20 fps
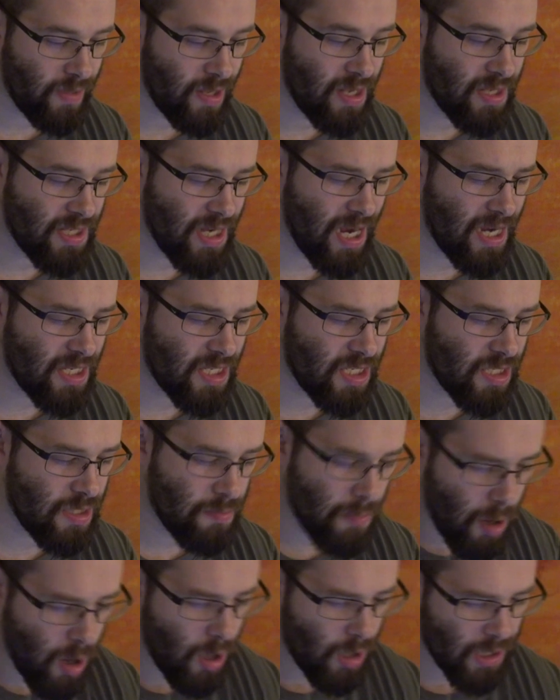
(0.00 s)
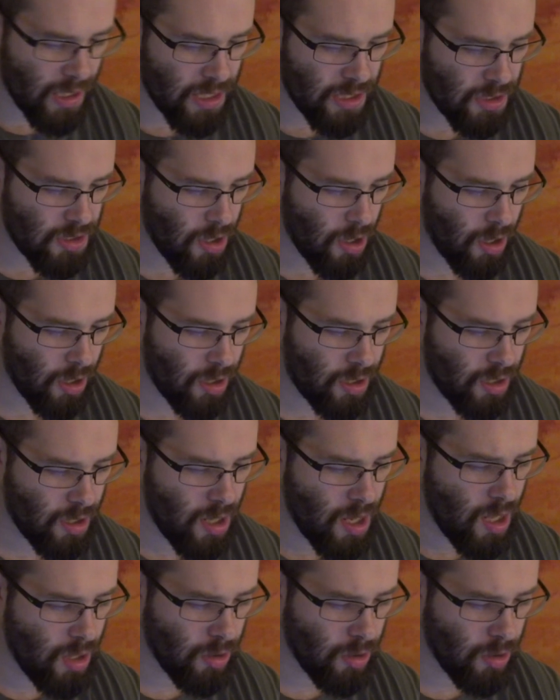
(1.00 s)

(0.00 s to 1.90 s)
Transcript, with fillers: his eyes small and dark,